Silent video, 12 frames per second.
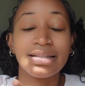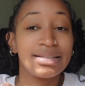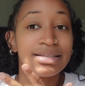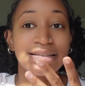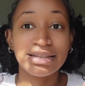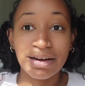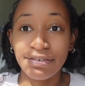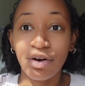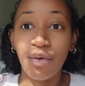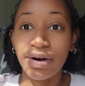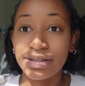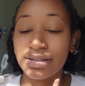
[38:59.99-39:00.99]
this is never
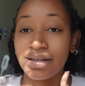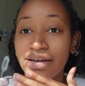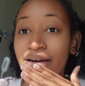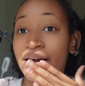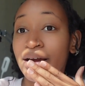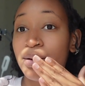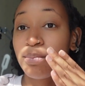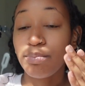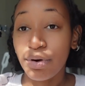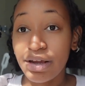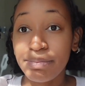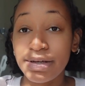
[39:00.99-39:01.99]
going to like
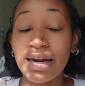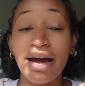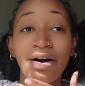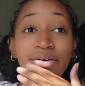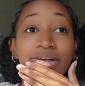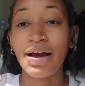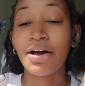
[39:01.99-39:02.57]
break me down.